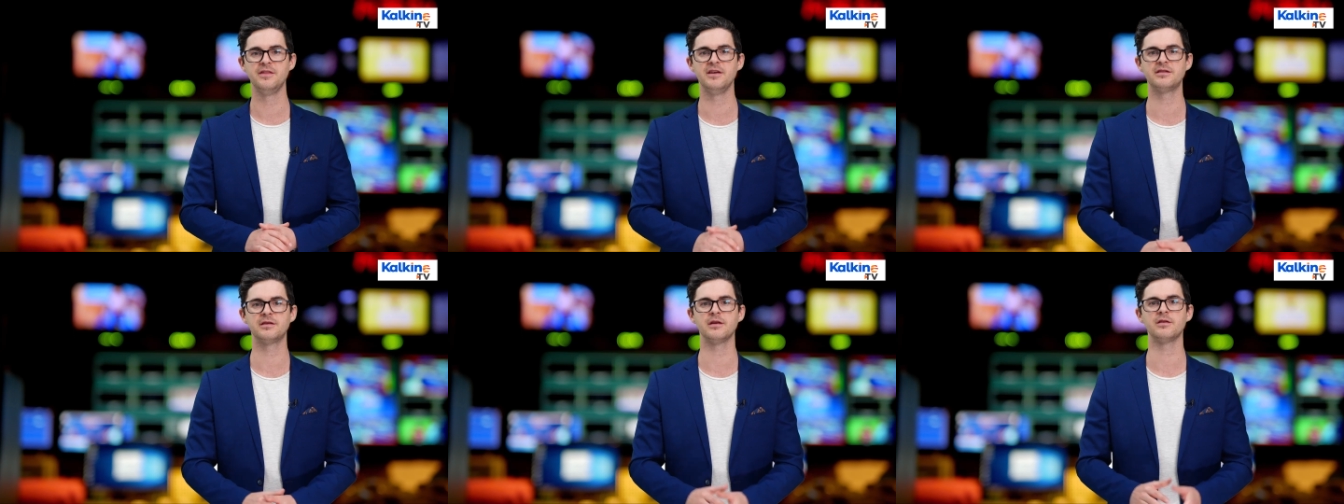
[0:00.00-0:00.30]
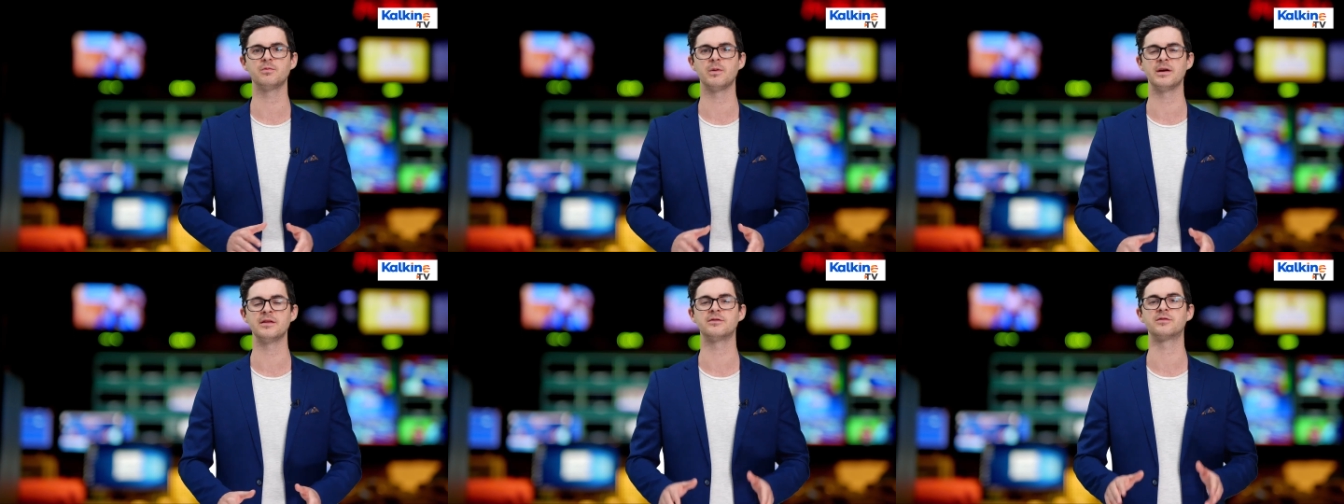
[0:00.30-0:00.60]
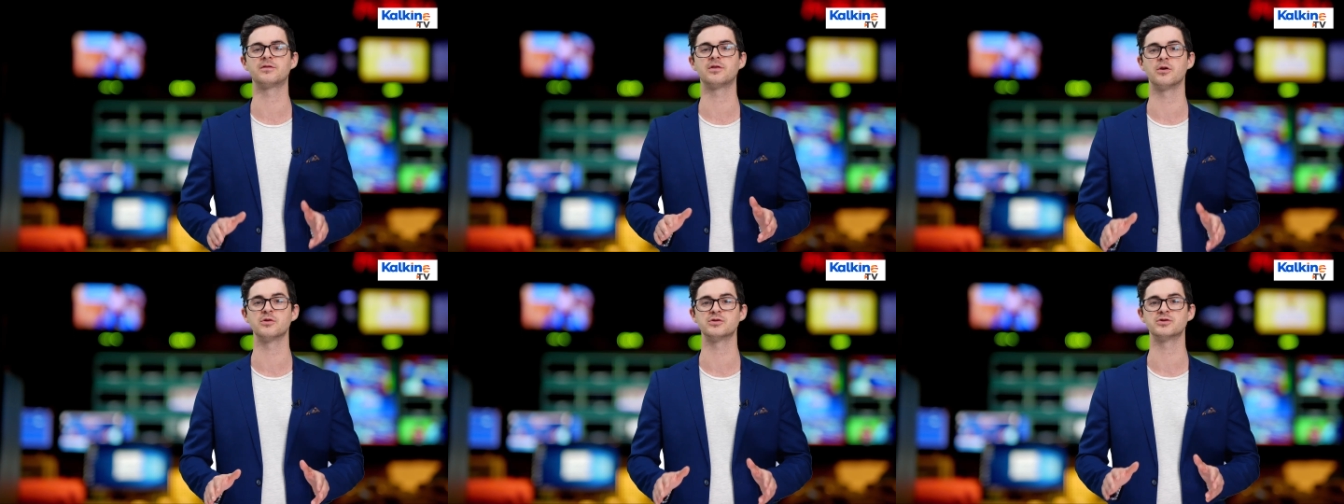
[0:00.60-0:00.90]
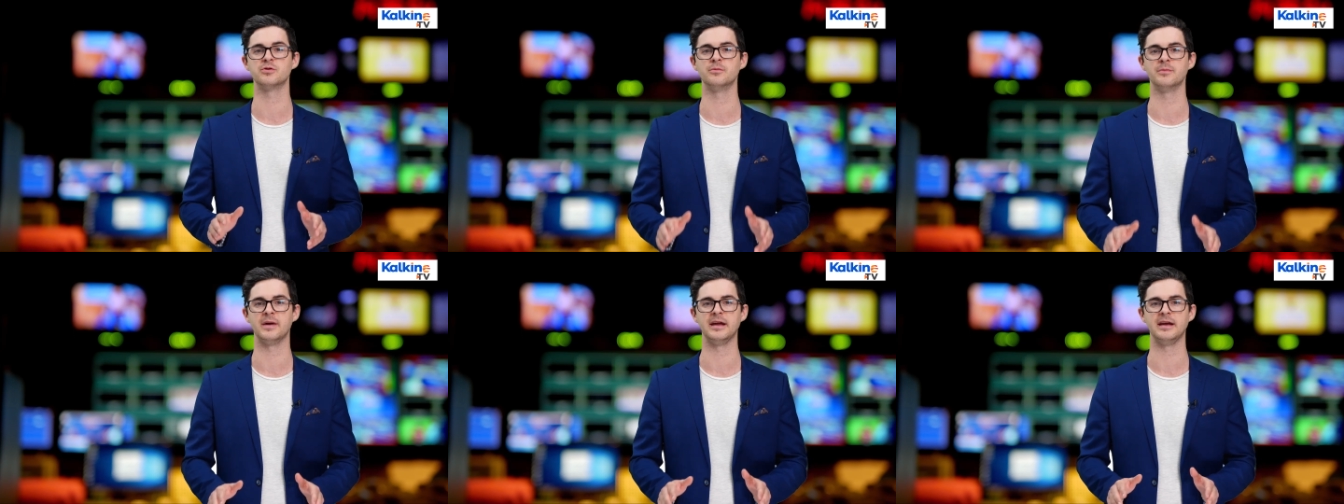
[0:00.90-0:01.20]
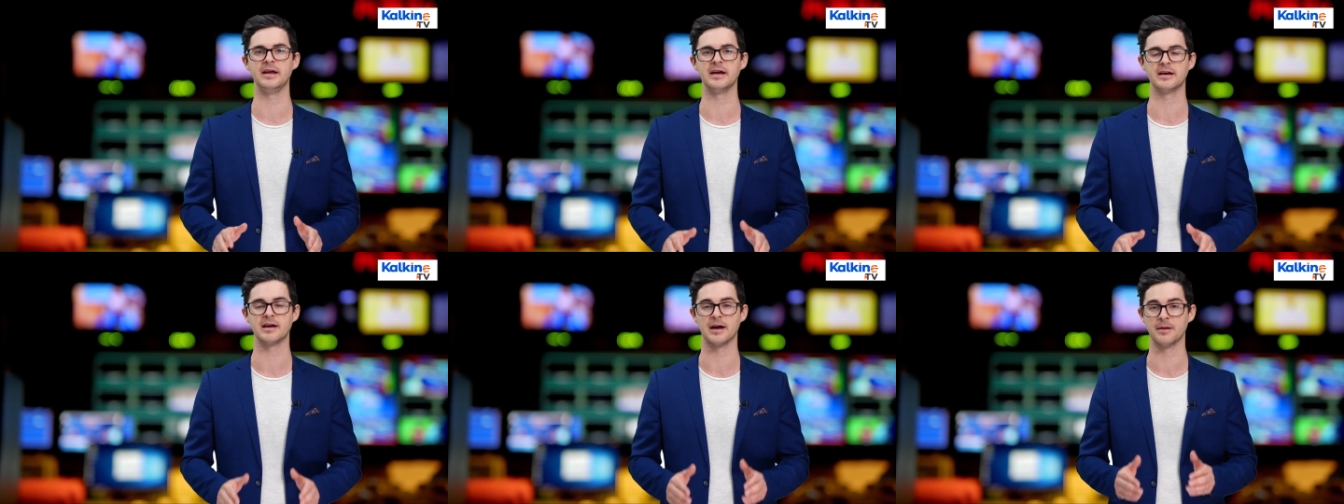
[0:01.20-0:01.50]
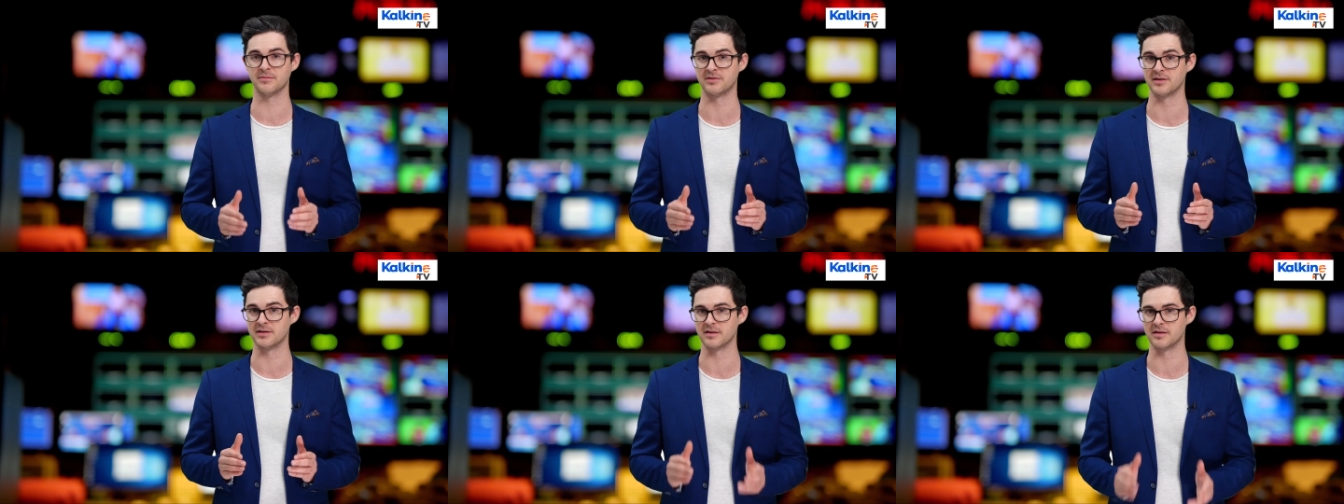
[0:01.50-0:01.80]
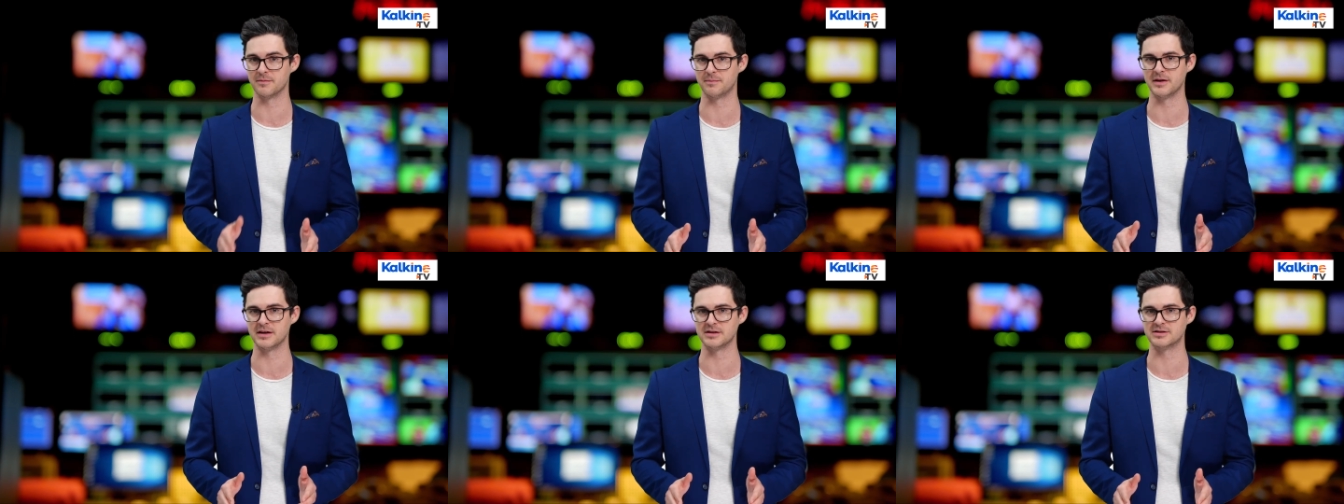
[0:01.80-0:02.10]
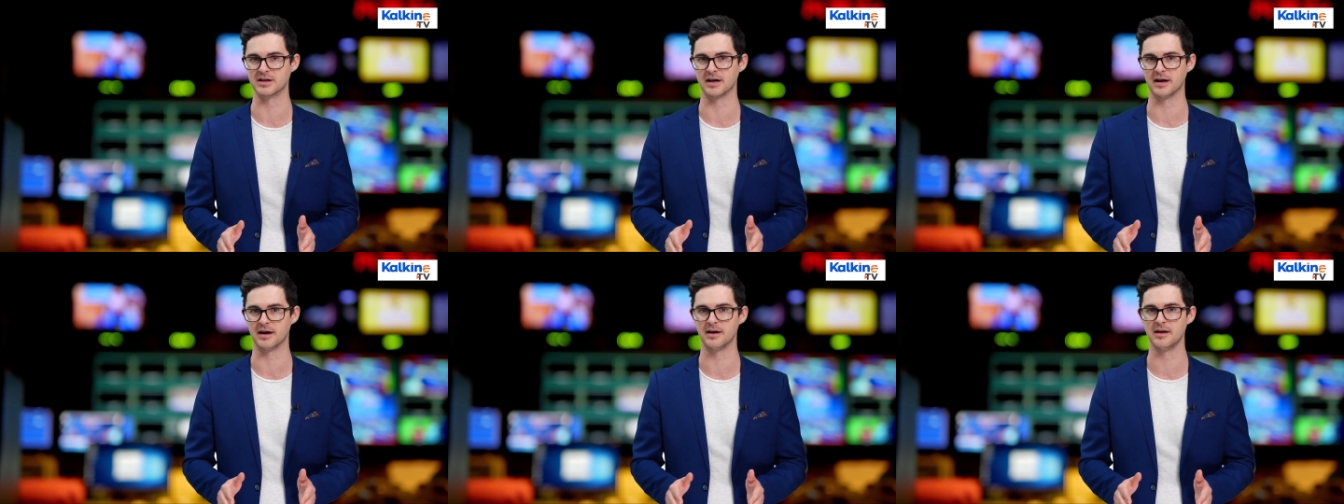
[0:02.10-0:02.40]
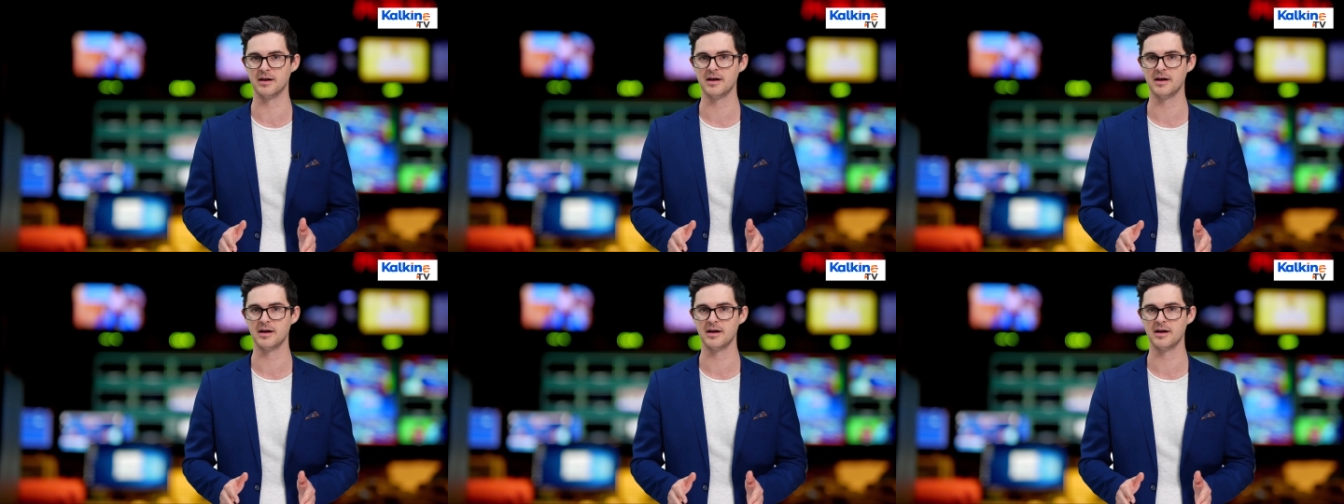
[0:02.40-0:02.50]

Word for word: This is when social media comes into the picture.